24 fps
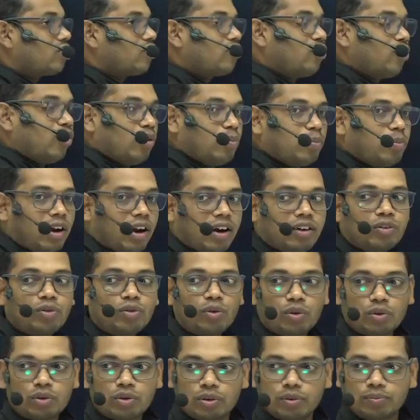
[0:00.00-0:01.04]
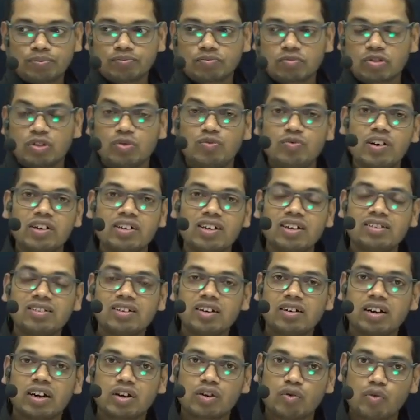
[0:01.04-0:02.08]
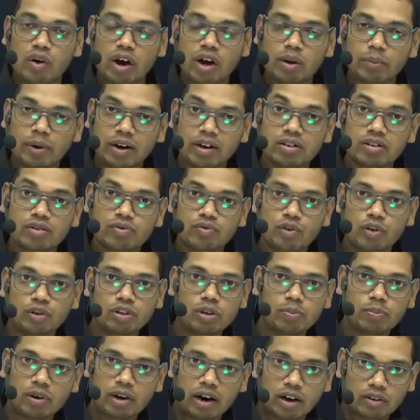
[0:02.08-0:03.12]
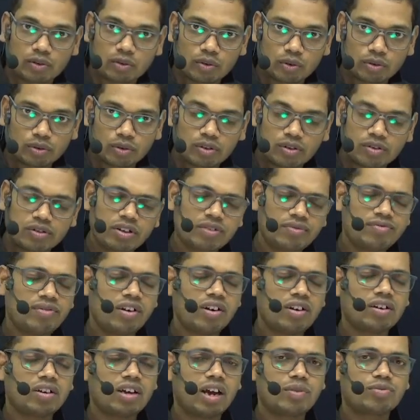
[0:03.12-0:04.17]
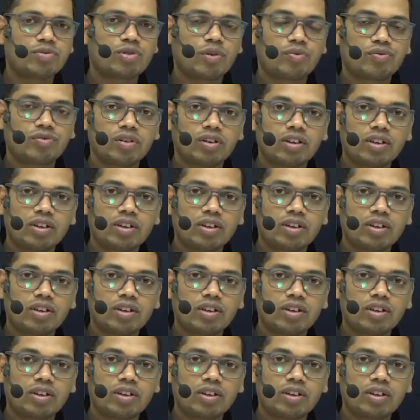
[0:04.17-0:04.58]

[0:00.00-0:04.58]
for plant growth. What are the requirements for the plant growth? Different types of